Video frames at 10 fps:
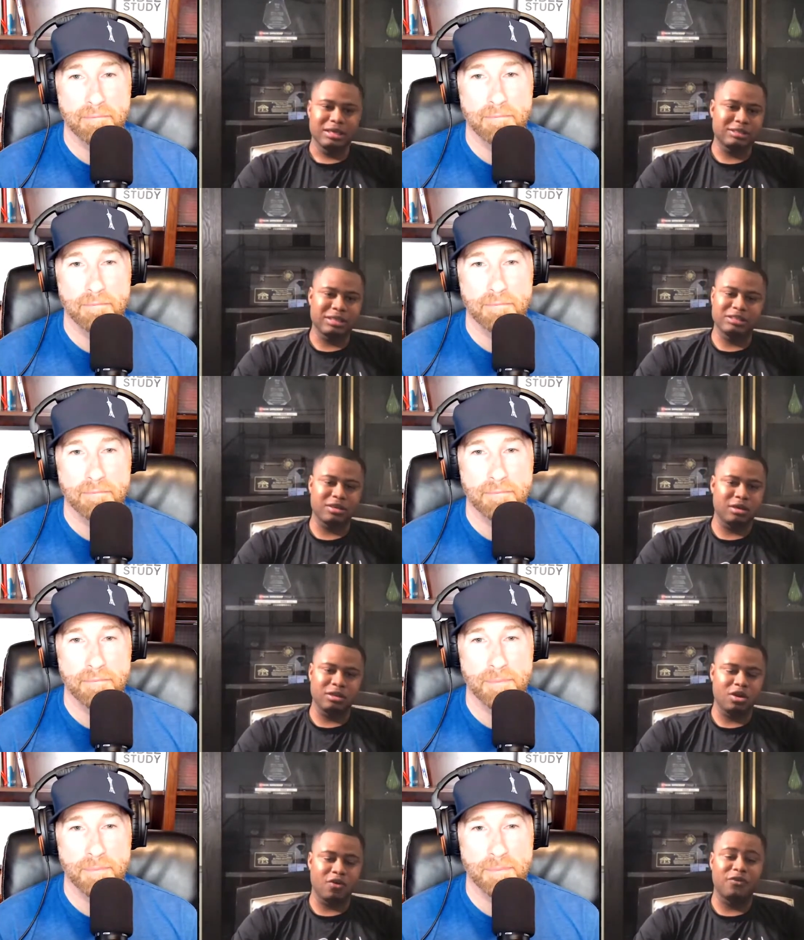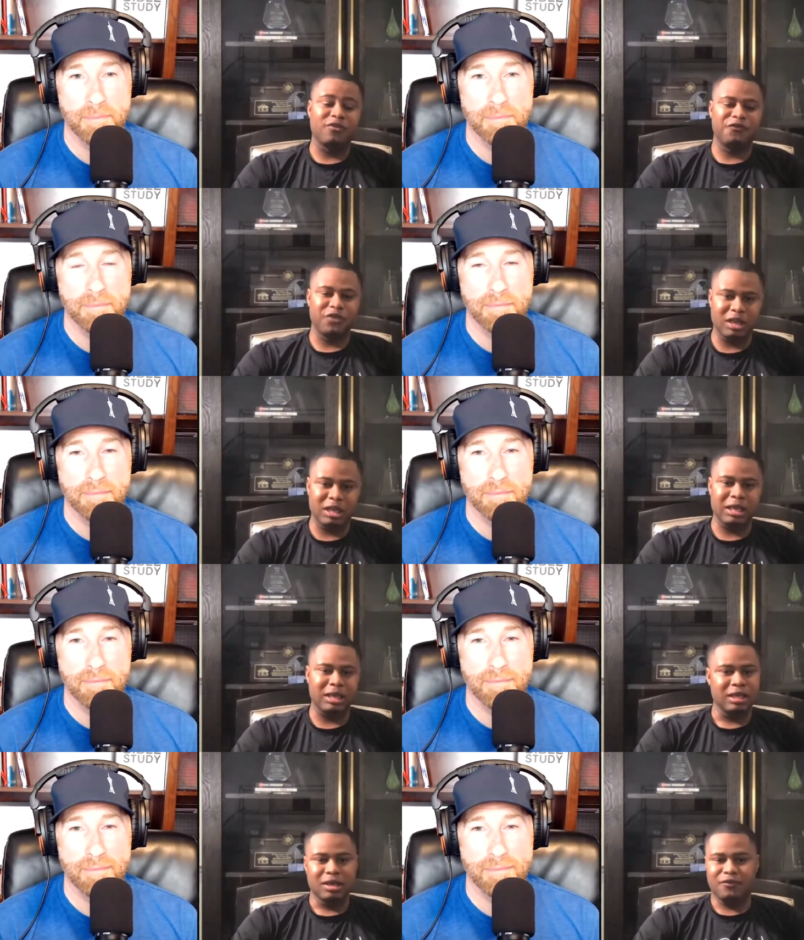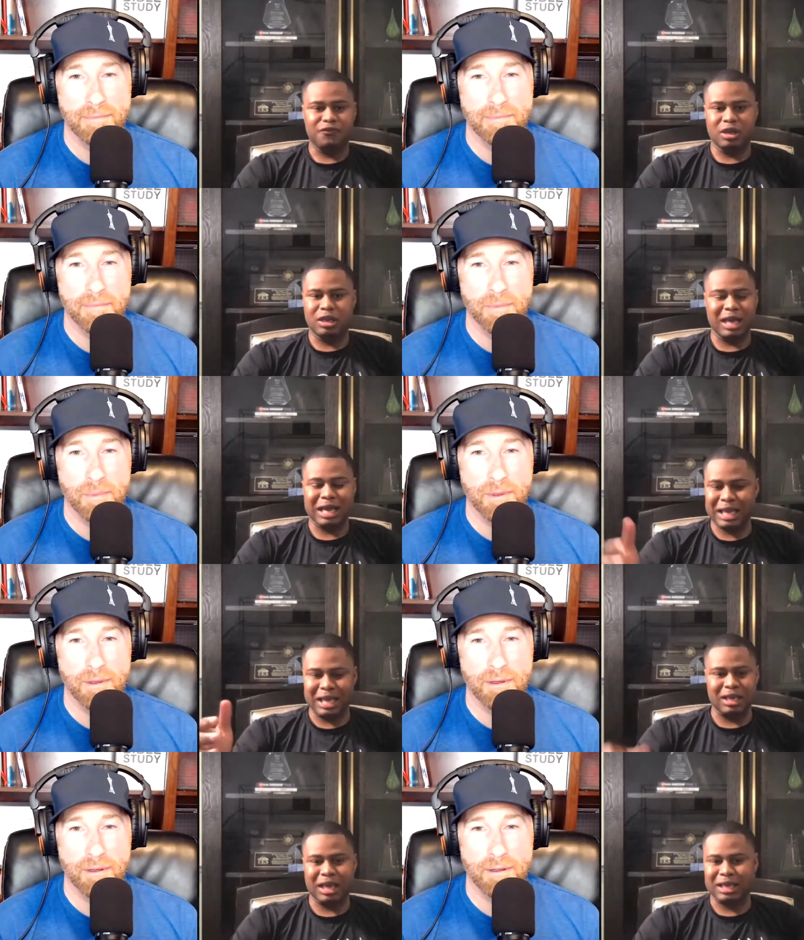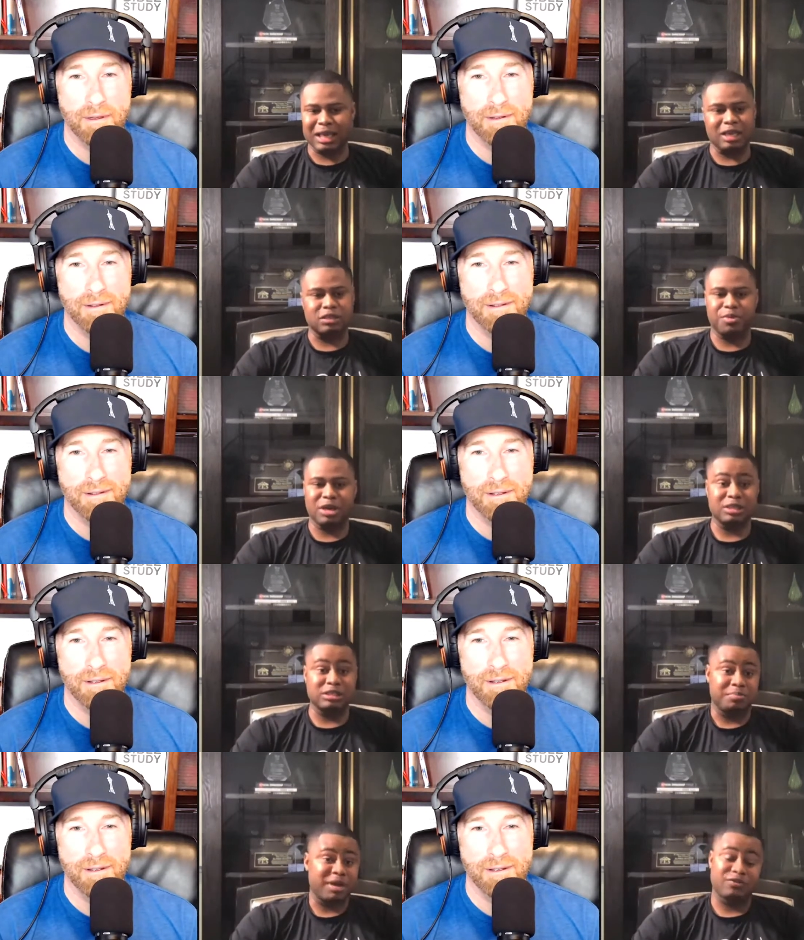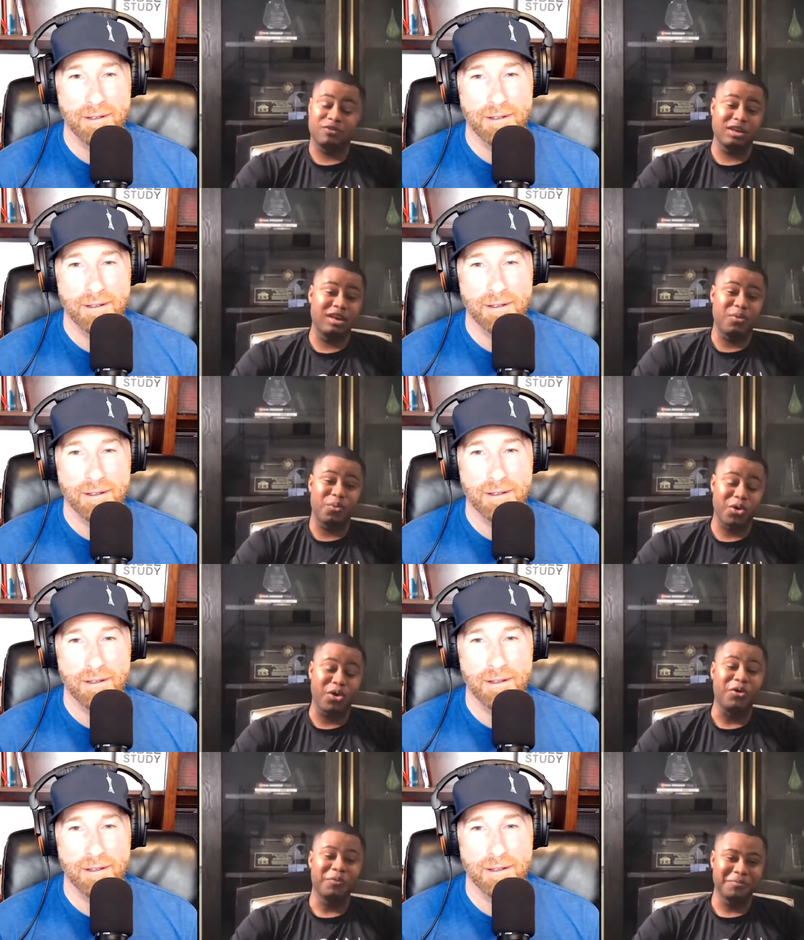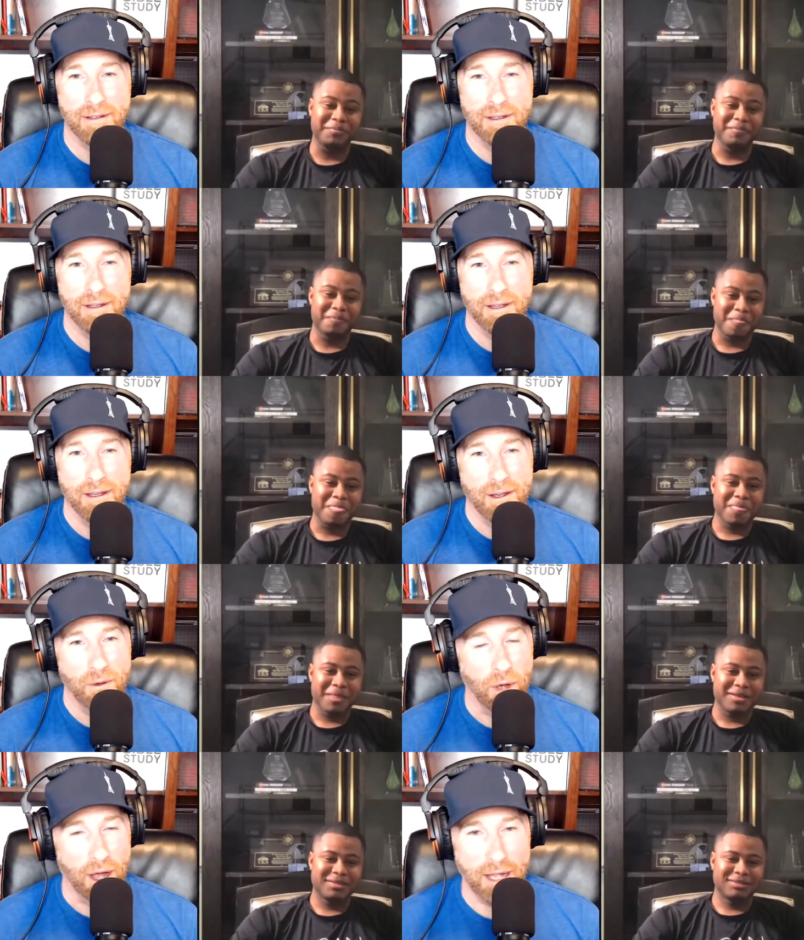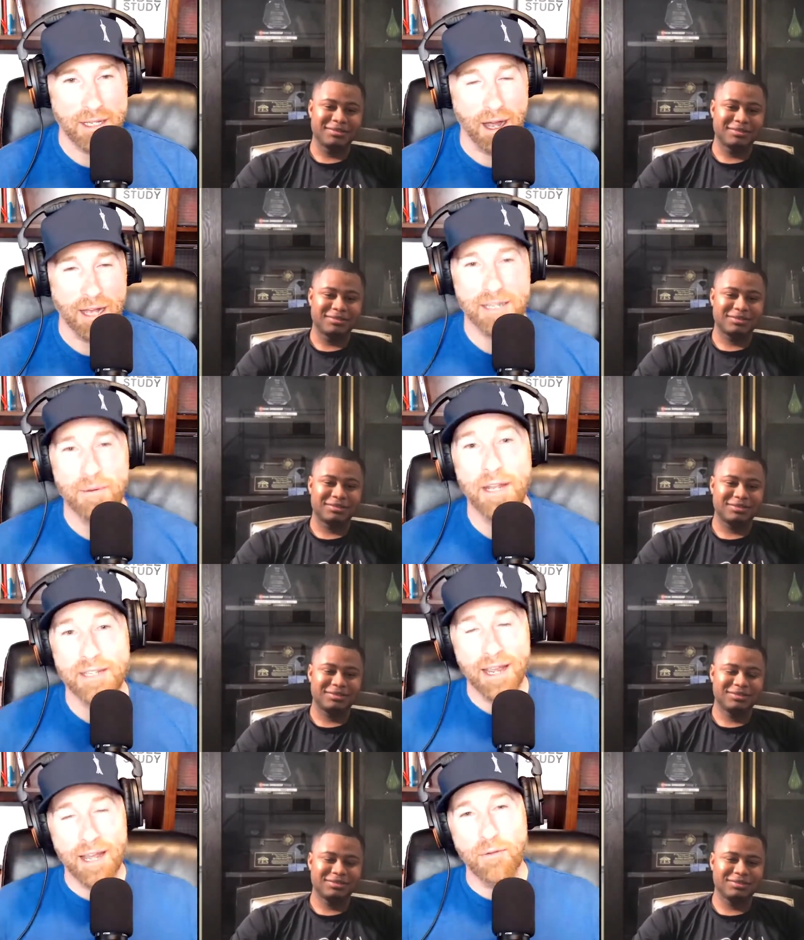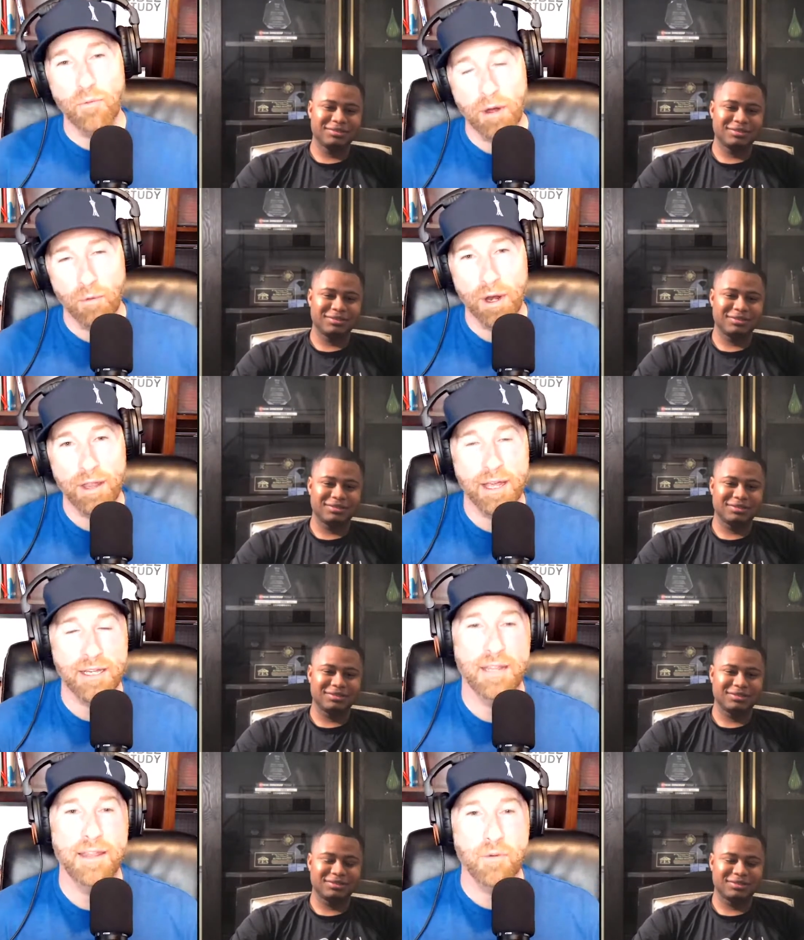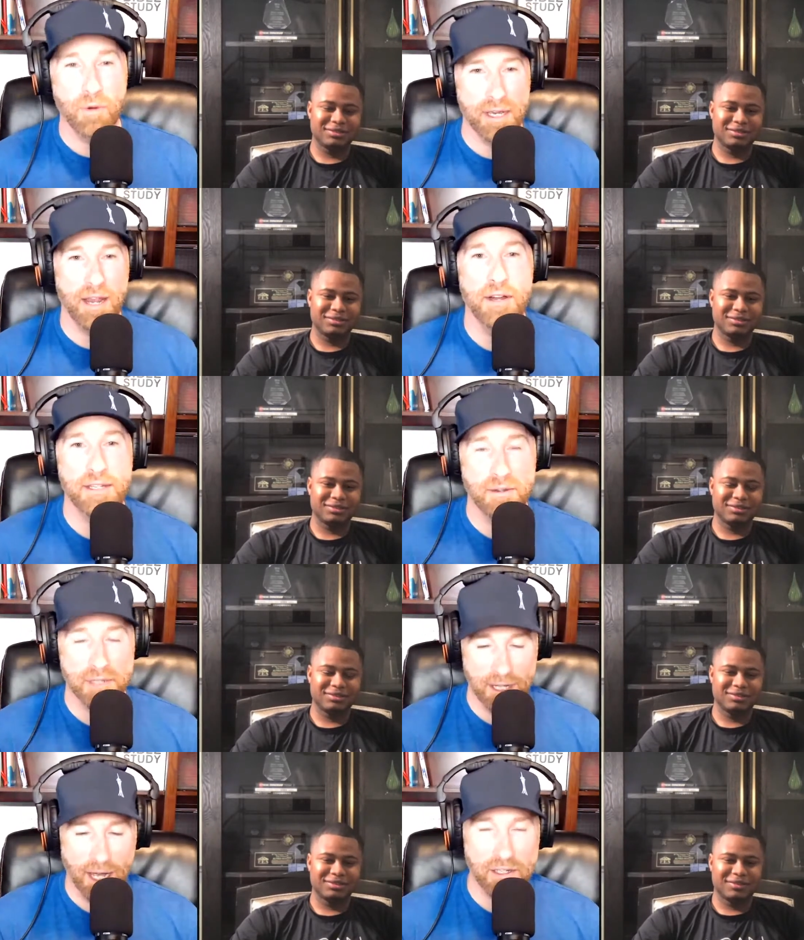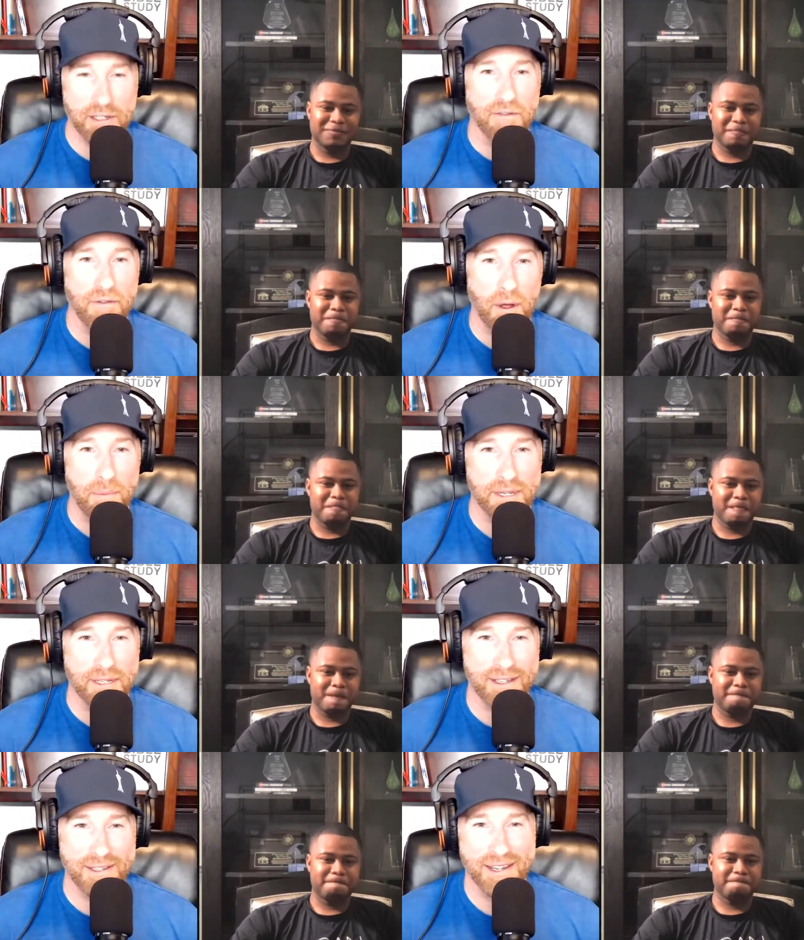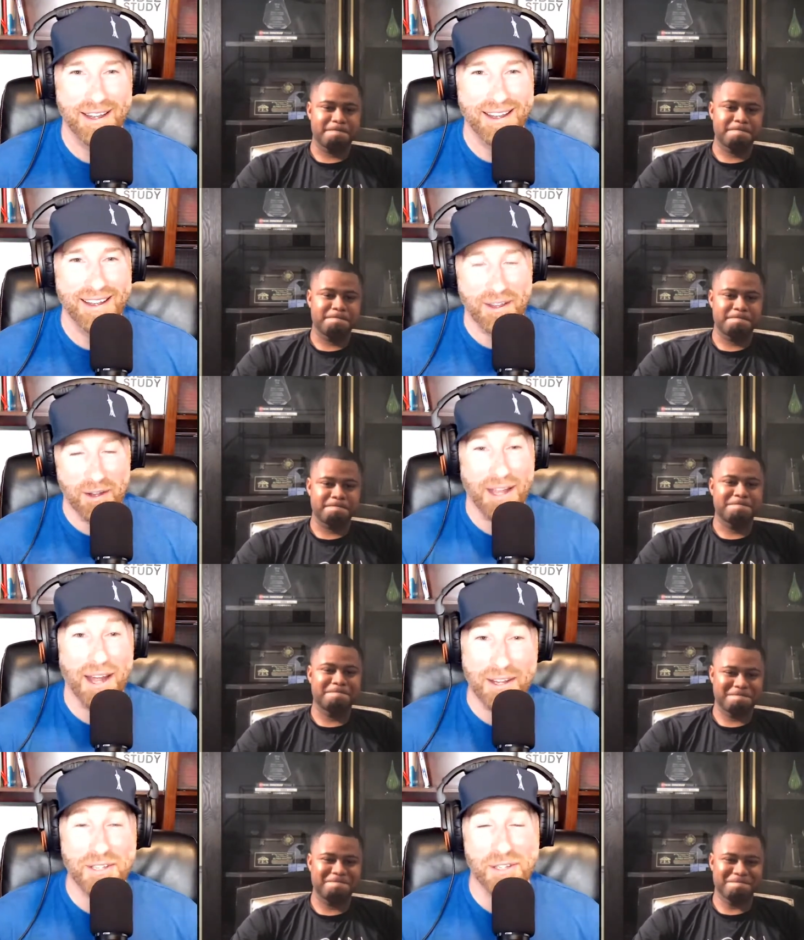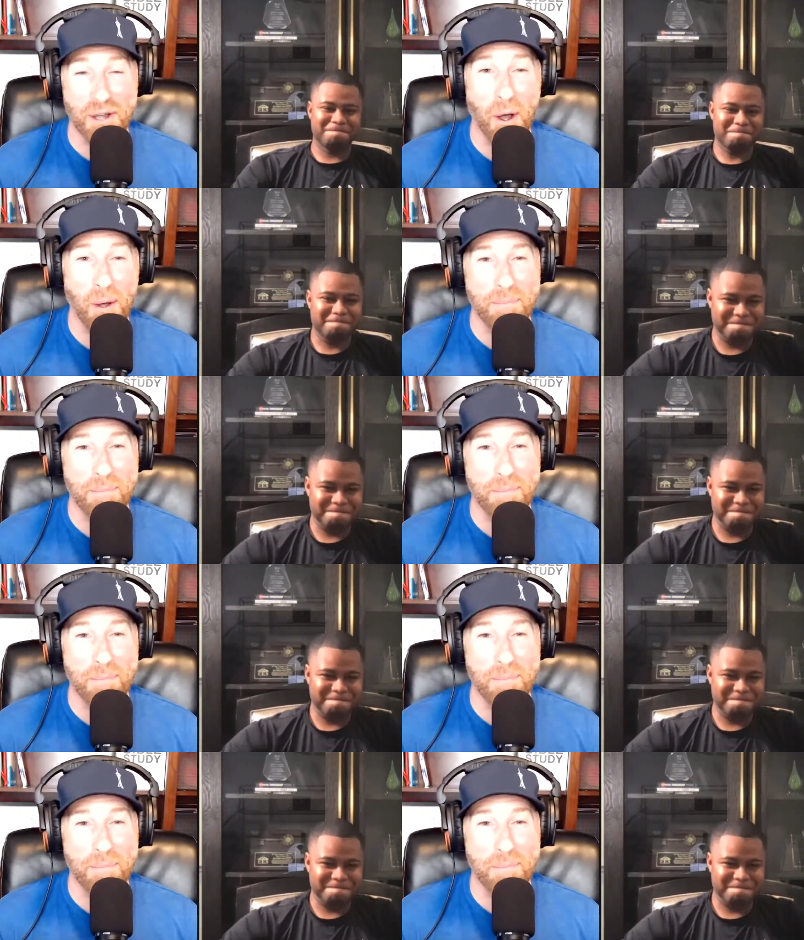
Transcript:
Speaker 1: is such a, you know, fulfilling feeling. I can't, I can't express it. It's the best feeling in the world.
Speaker 2: Well, it's awesome, and it's and one of the things I think we're gearing to. It's not just a phone business, and it's just a home